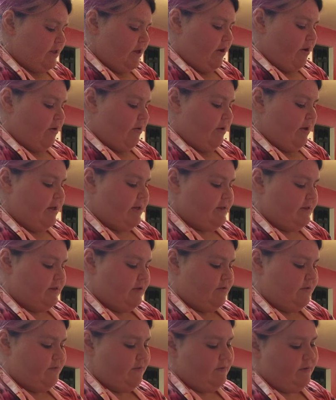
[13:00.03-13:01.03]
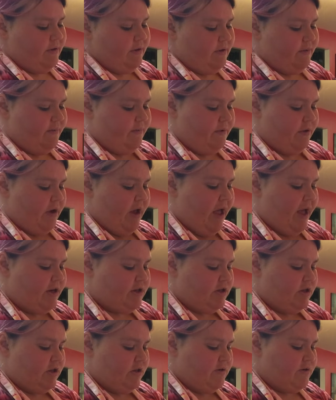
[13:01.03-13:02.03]
So it's, you're
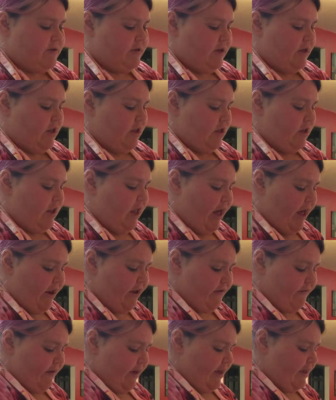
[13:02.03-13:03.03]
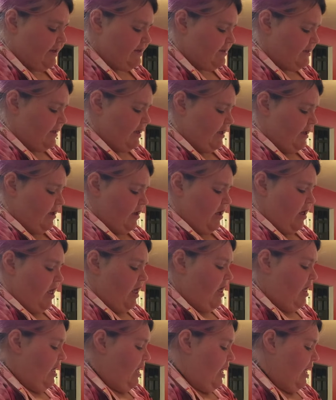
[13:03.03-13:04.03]
actually using a lot of icing.
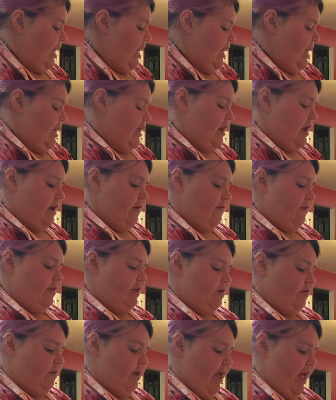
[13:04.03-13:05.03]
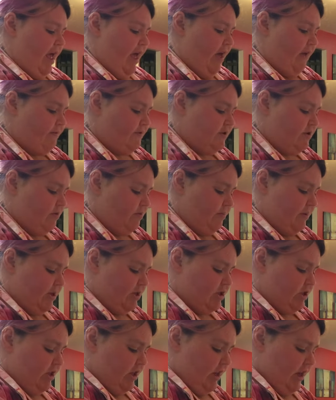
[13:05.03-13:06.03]
And I really don't have too
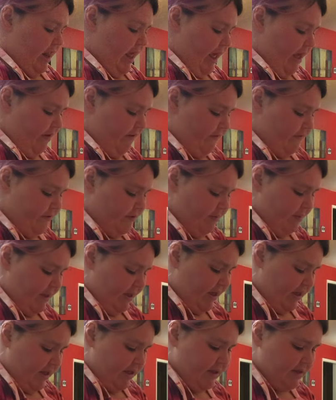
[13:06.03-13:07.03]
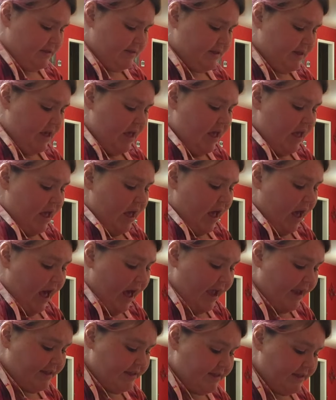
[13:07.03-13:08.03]
much left because
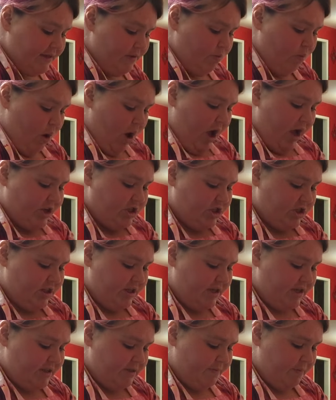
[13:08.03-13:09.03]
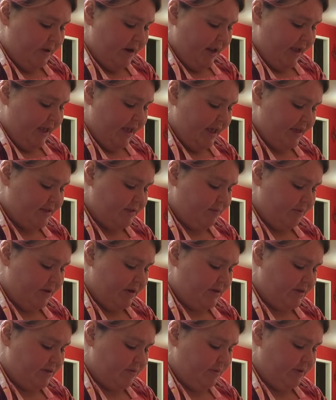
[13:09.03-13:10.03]
I did wash these, but I guess when
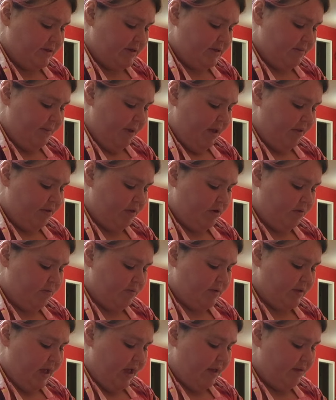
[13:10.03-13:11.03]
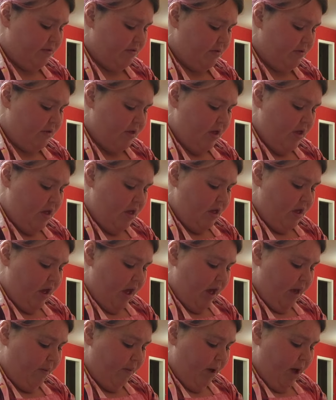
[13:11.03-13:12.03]
I squeeze them out there,
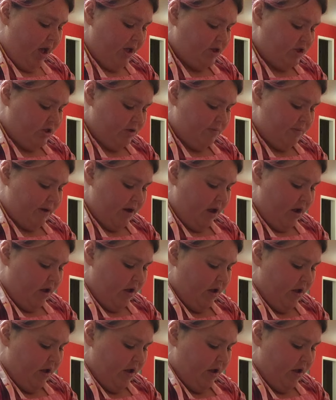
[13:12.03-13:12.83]
I washed them in